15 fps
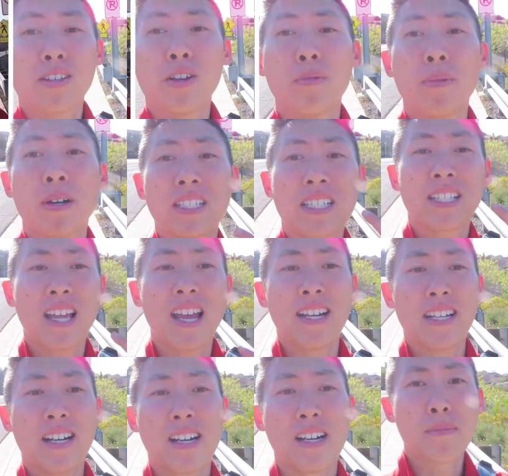so much
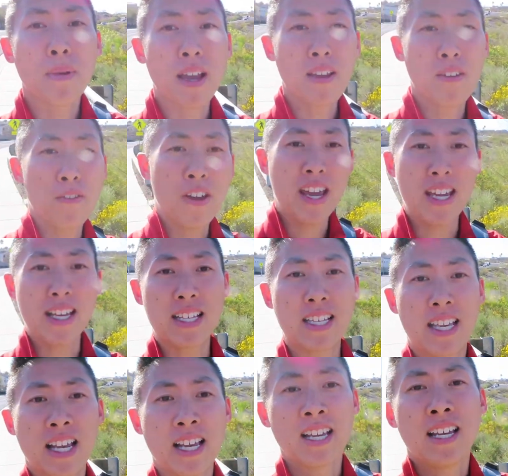light on my
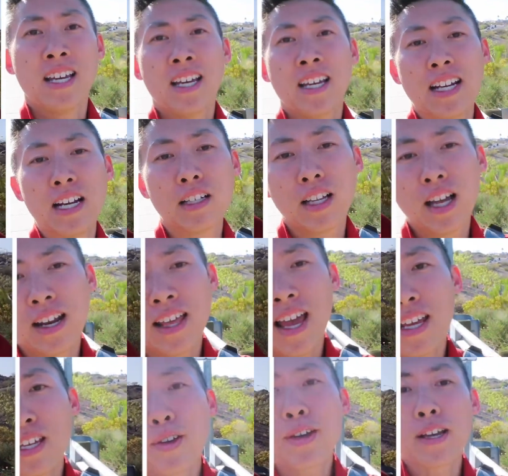face. Now a lot of
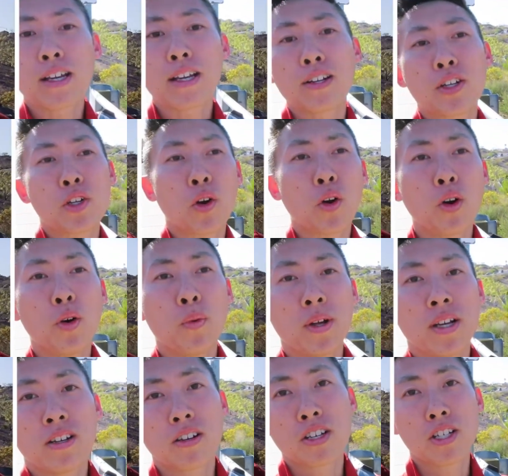that you can control when
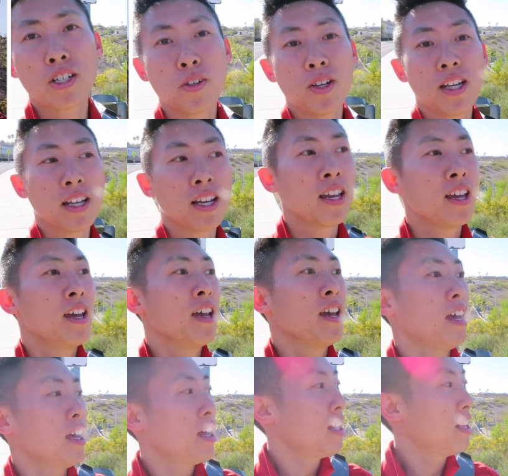you're shooting
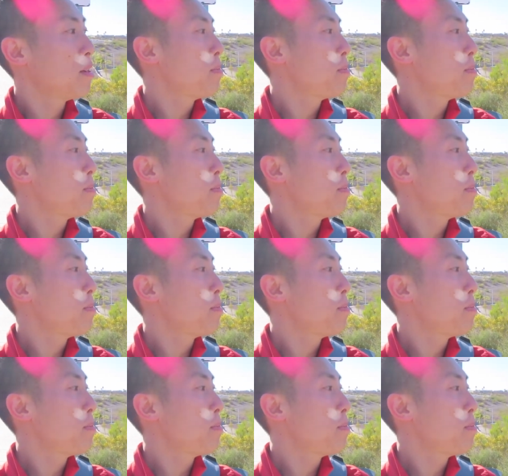and